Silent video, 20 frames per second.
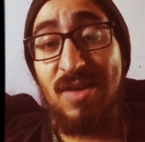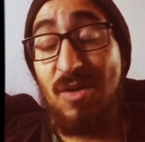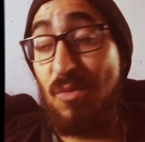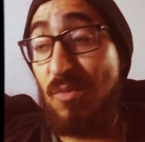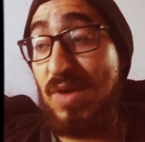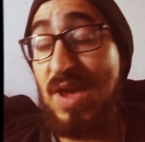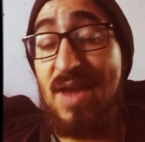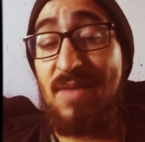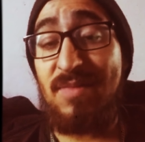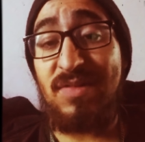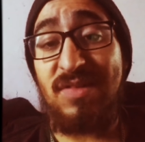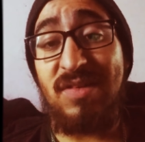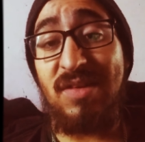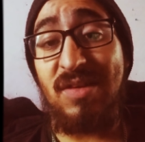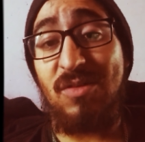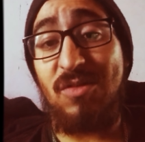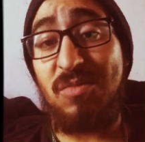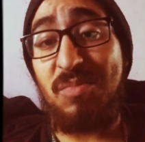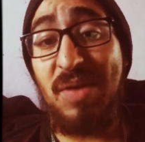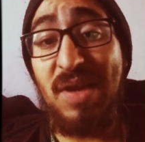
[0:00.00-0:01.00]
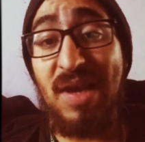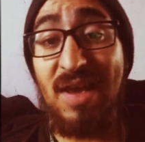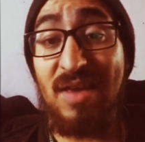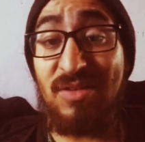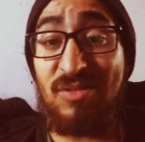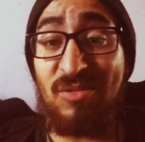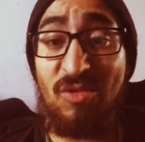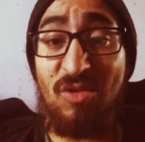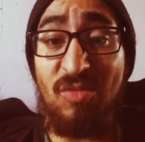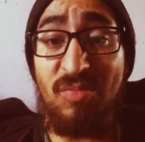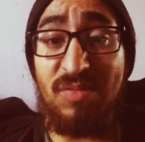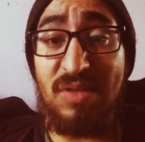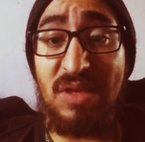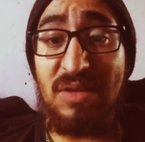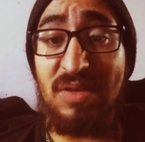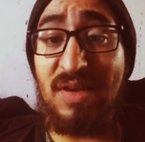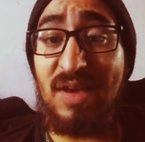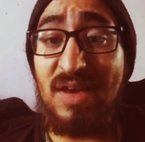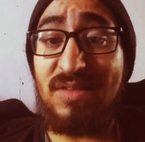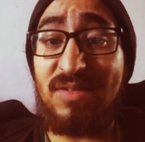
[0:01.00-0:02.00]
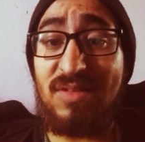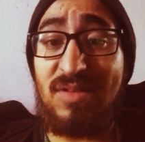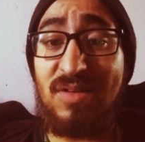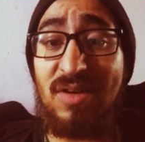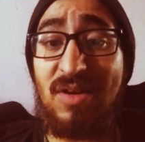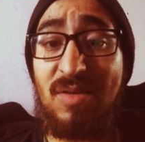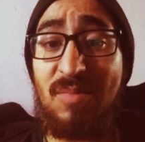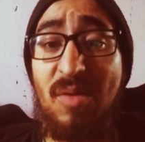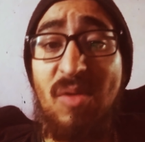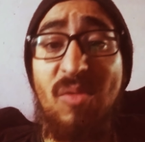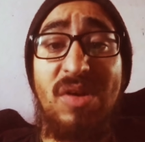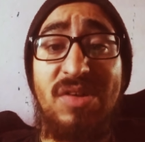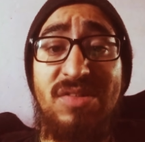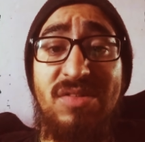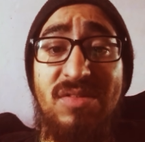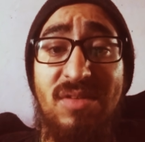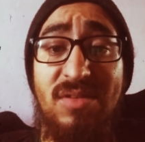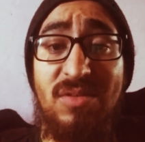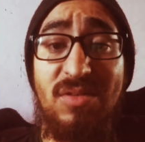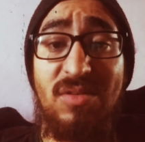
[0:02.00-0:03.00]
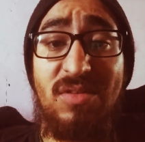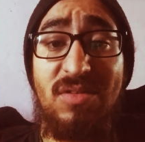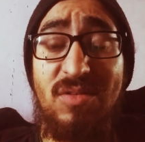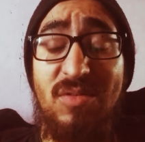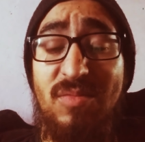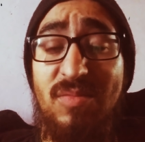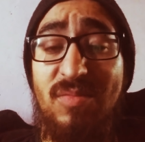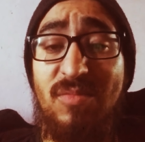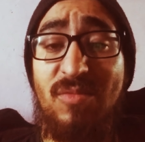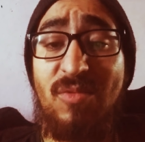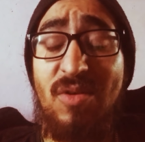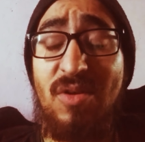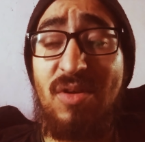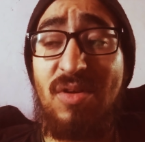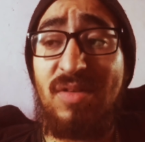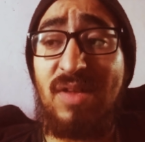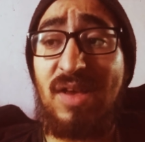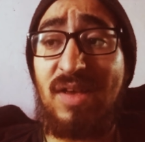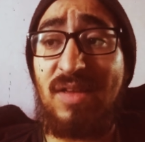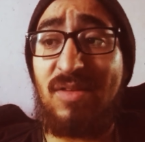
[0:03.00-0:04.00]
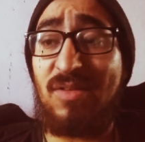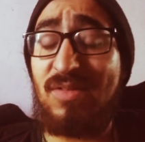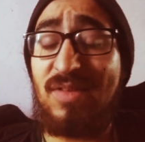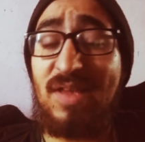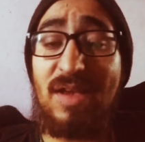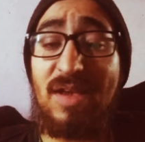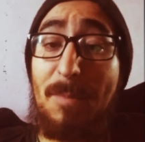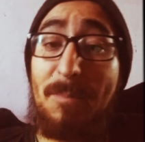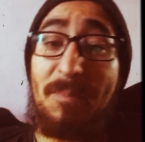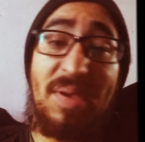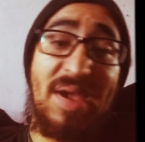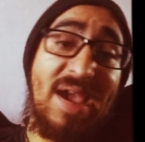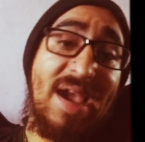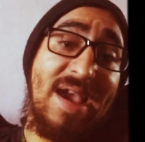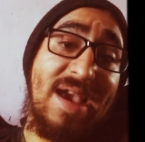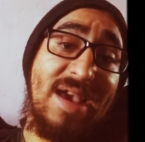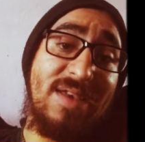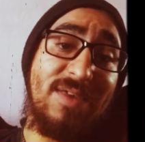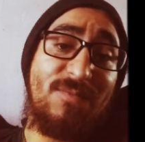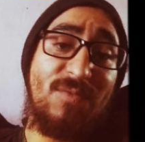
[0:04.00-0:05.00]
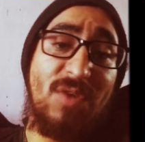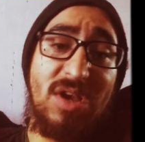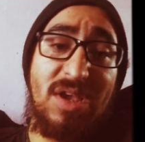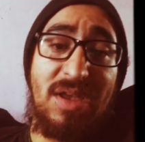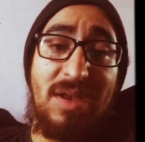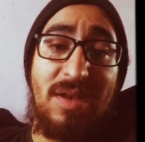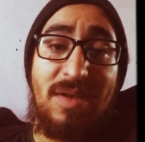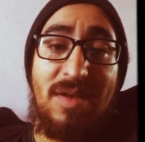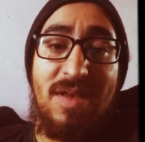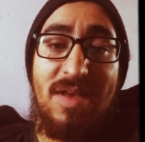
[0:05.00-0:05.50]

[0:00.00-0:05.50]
We haven't seen those big ass groups that you guys are watching on YouTube, where like there's like a big ass fucking